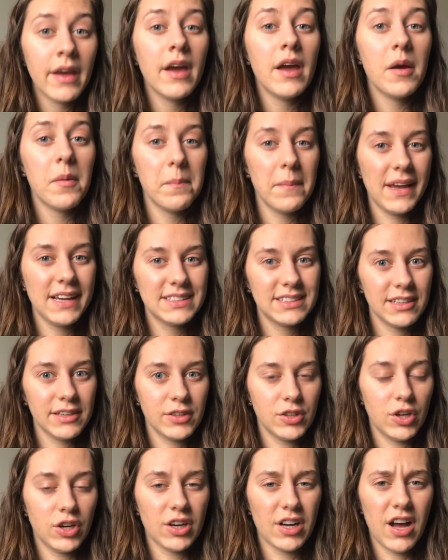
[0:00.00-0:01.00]
makes it
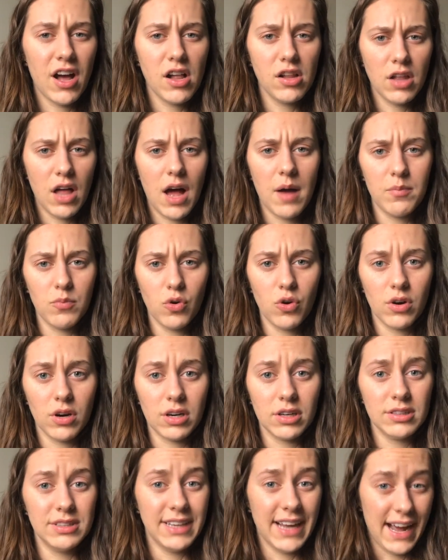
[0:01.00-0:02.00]
look a lot more
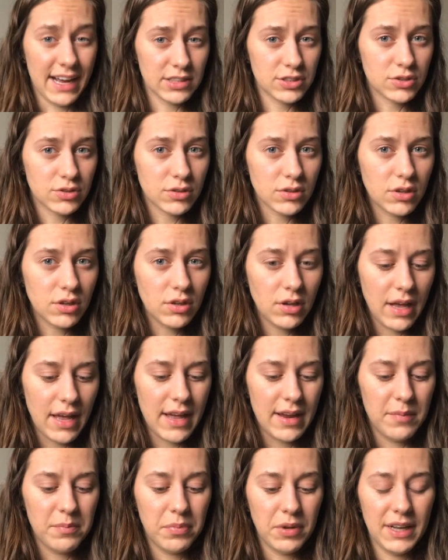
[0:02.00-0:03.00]
natural
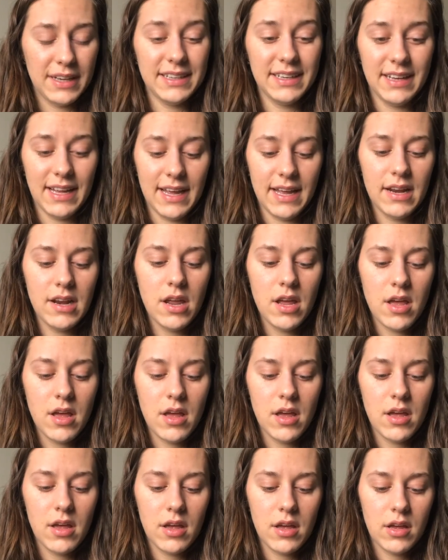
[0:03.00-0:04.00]
and blended in.
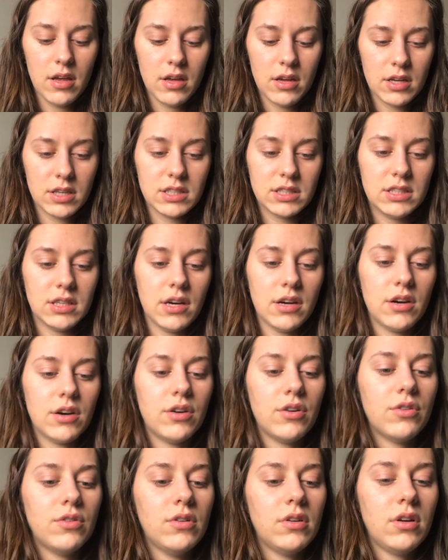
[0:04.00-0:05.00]

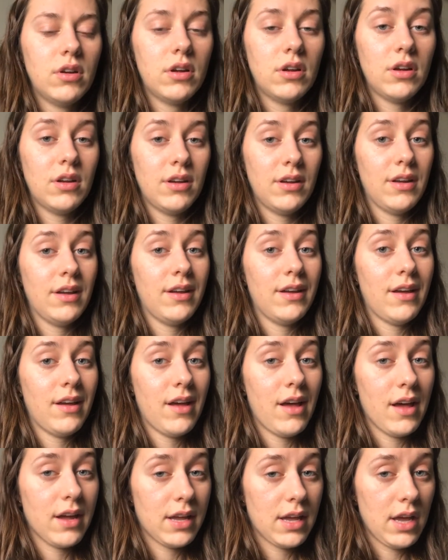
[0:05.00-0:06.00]
So
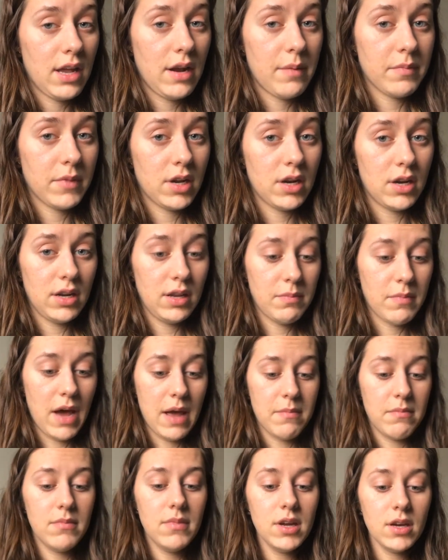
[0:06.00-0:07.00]
again, I'm gonna need my
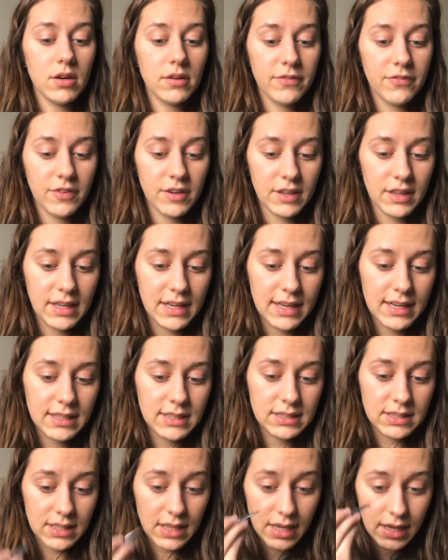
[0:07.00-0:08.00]
mirror for
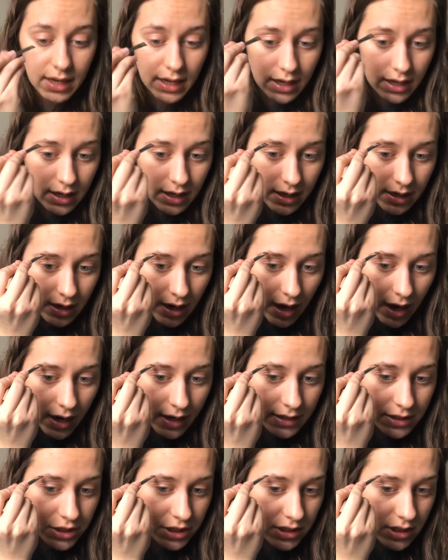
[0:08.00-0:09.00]
this, and I
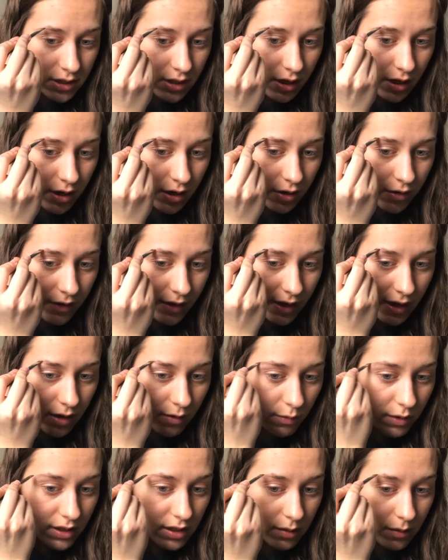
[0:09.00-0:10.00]
just go in
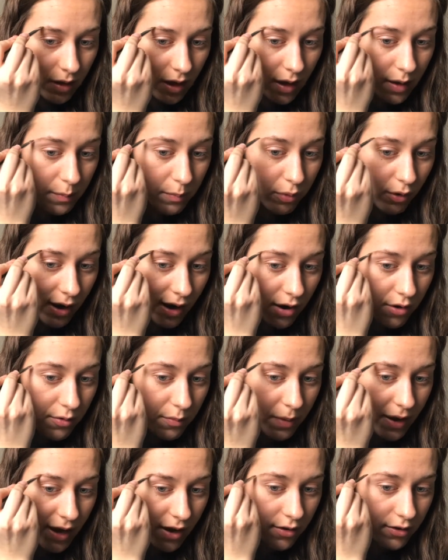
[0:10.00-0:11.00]
with a brown
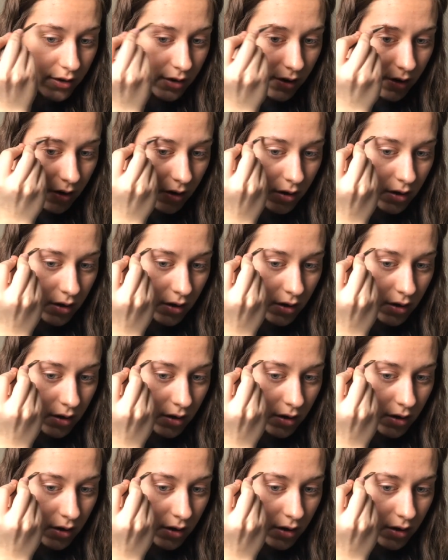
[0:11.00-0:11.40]
powder